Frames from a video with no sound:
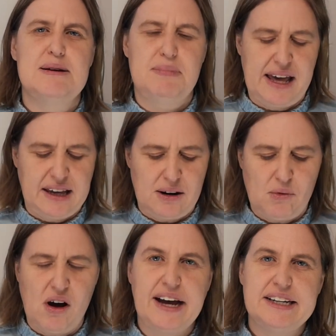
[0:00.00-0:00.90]
black and
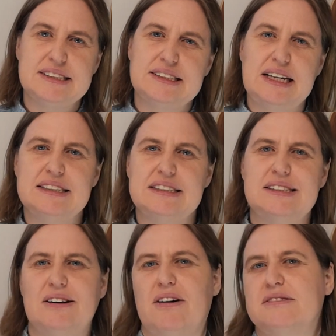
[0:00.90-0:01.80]
white
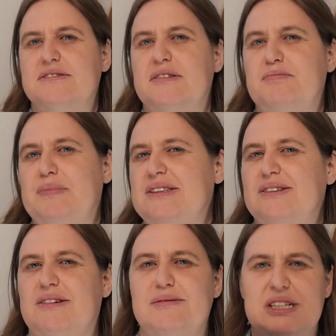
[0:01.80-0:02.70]
sets of
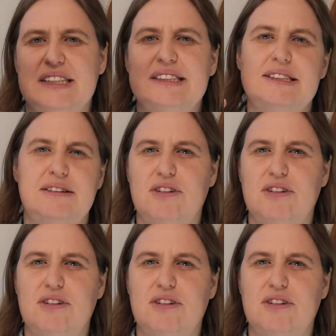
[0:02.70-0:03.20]
prescriptions,